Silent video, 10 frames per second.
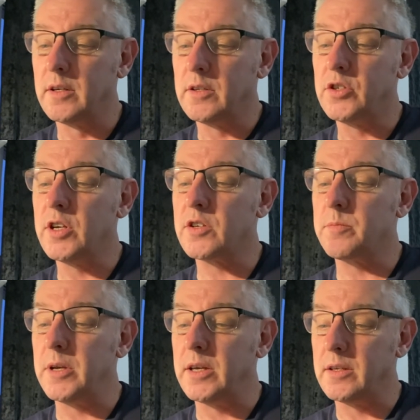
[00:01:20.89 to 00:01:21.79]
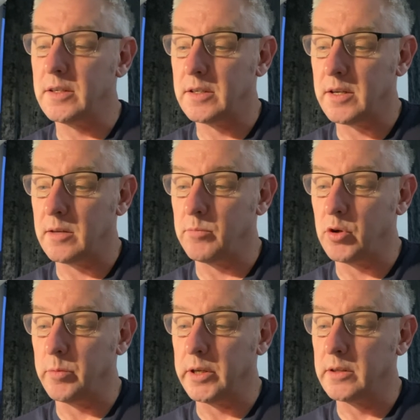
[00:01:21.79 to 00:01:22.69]
Cheers, mate, said
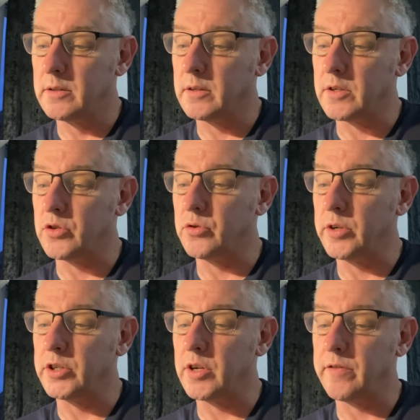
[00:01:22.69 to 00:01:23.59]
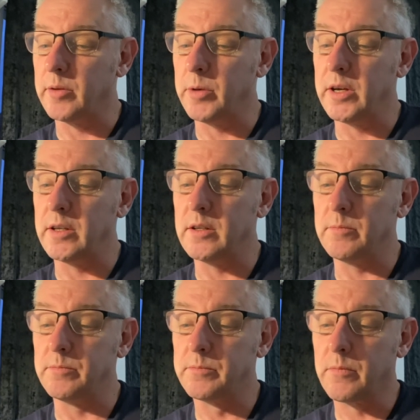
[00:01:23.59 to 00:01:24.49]
Bobby, as Joey shivered behind him.